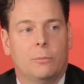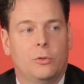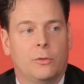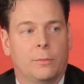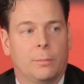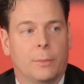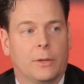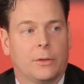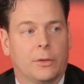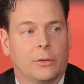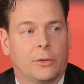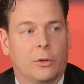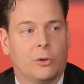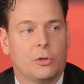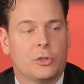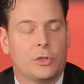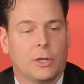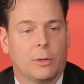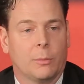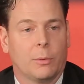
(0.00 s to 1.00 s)
movements
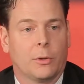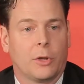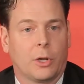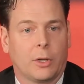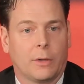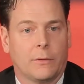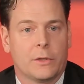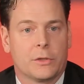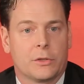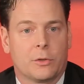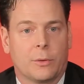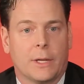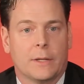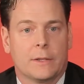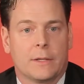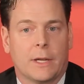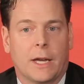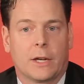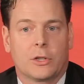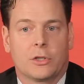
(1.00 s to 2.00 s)
associated with all of this
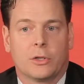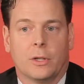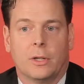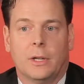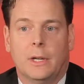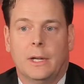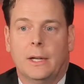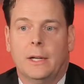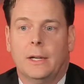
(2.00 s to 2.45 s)
transaction.